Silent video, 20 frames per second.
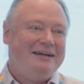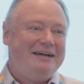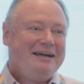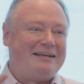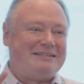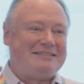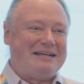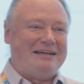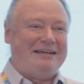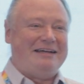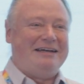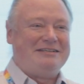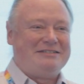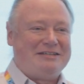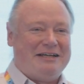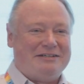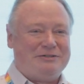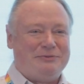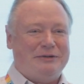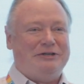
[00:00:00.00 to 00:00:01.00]

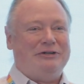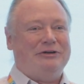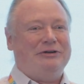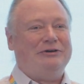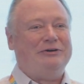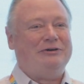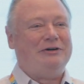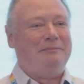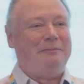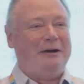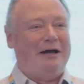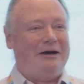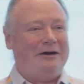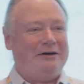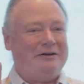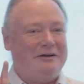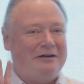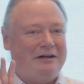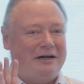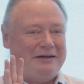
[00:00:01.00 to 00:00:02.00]
as we do,
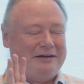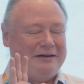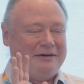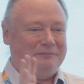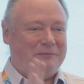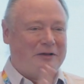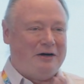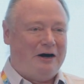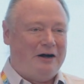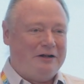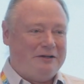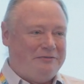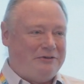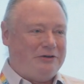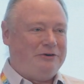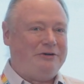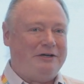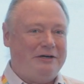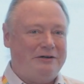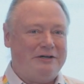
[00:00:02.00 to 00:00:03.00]
about all of
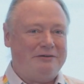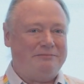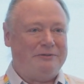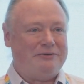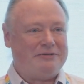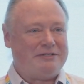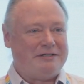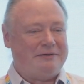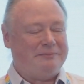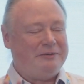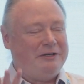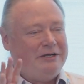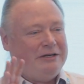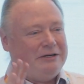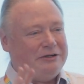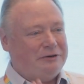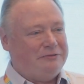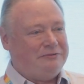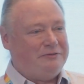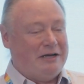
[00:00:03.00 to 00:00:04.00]
you here at MOSIP
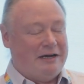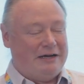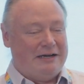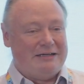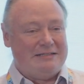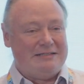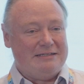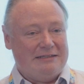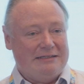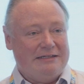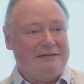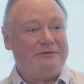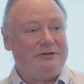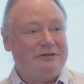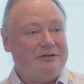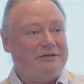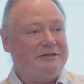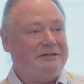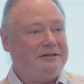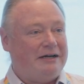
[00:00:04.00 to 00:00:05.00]
who've
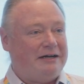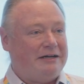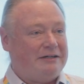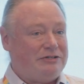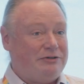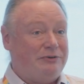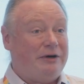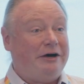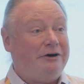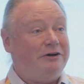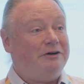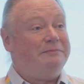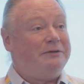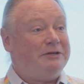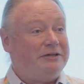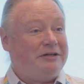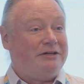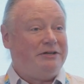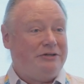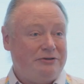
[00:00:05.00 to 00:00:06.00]
delivered to 100
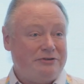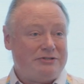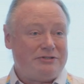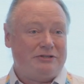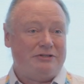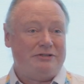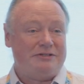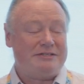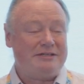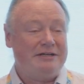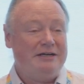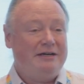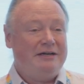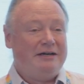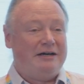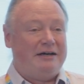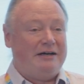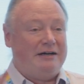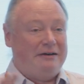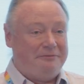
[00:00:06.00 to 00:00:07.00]
million users
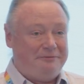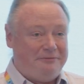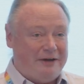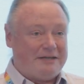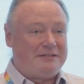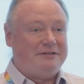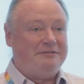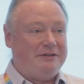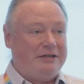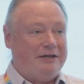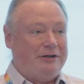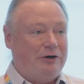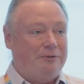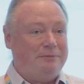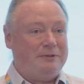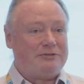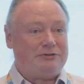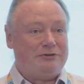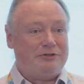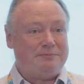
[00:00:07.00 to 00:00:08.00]
effectively an
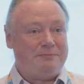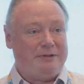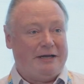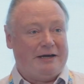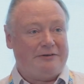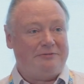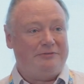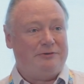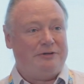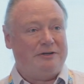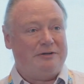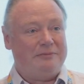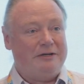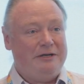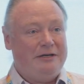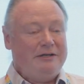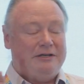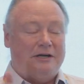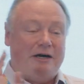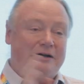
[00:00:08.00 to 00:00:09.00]
open source platform,
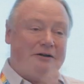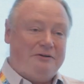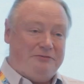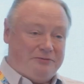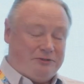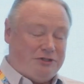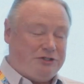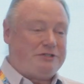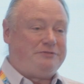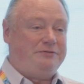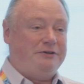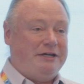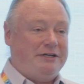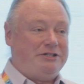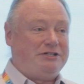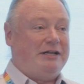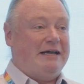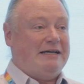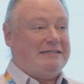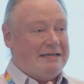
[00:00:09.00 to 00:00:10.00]
not just for
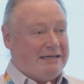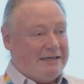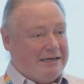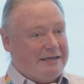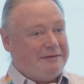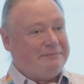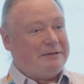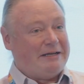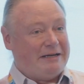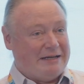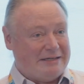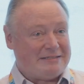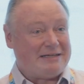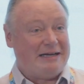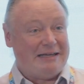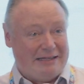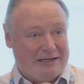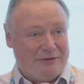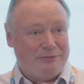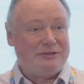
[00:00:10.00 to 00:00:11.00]
digital identity, but as
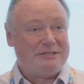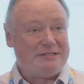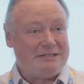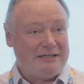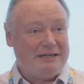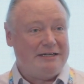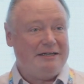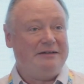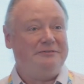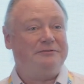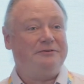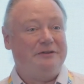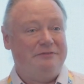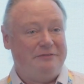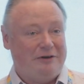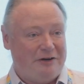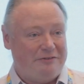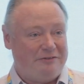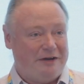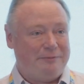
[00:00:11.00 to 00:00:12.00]
I think we'll see, for the
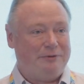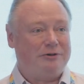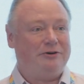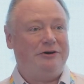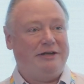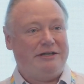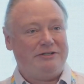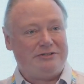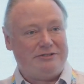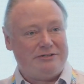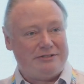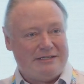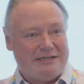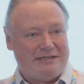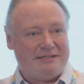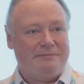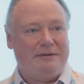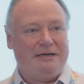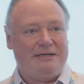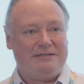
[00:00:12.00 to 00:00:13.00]
verifiable credentials and
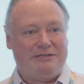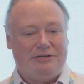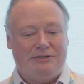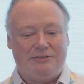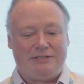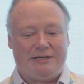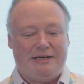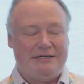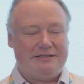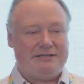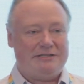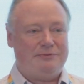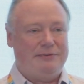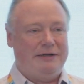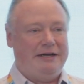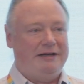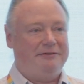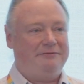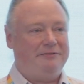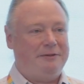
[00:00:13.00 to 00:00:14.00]
these amazing use cases
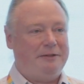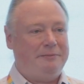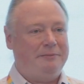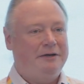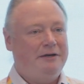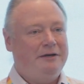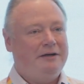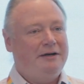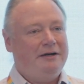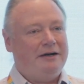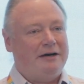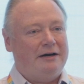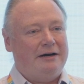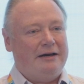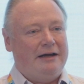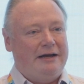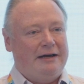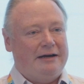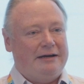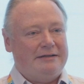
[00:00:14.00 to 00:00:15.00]
we get from them.
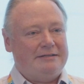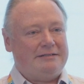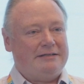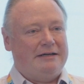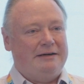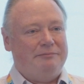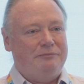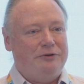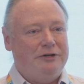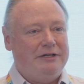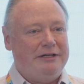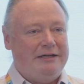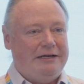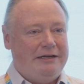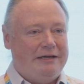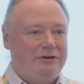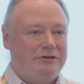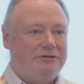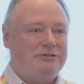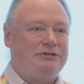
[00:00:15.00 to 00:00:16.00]
And I'm really
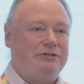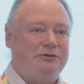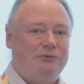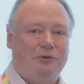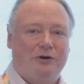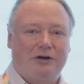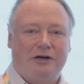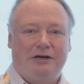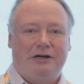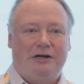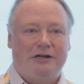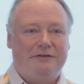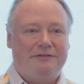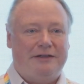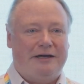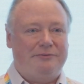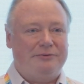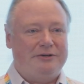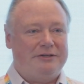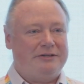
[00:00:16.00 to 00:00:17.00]
eager to work on all of
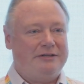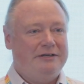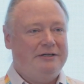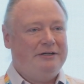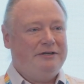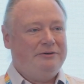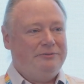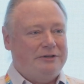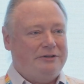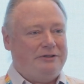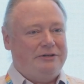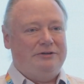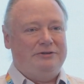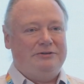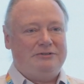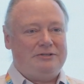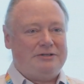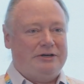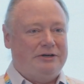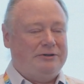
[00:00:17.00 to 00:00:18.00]
that with
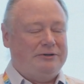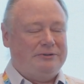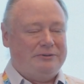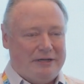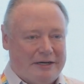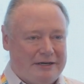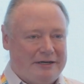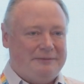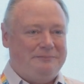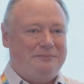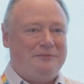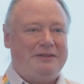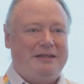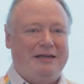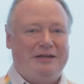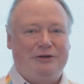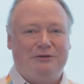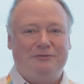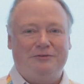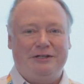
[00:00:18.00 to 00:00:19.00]
you. So
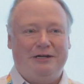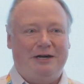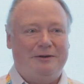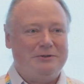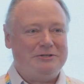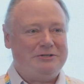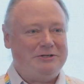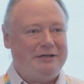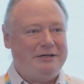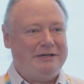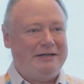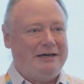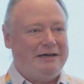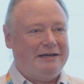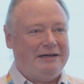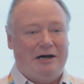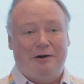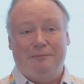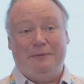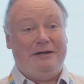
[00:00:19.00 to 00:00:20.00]
thank you for the opportunity,
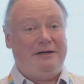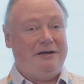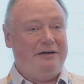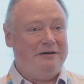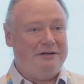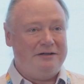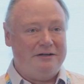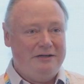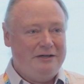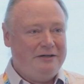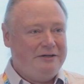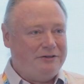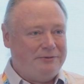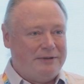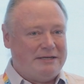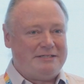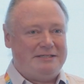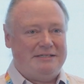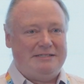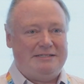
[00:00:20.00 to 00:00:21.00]
and I'll be here the
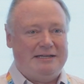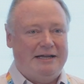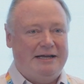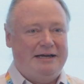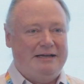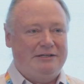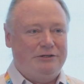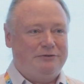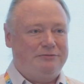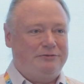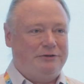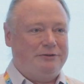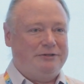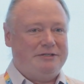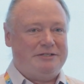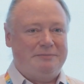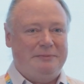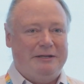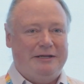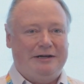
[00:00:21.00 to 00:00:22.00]
rest of today and look
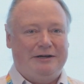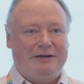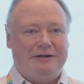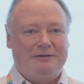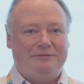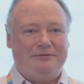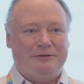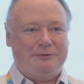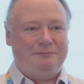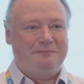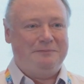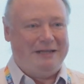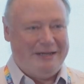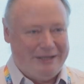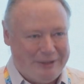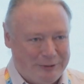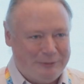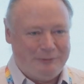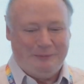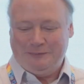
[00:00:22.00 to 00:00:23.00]
forward to meeting all of you.
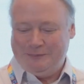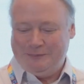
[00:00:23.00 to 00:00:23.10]
Thank you.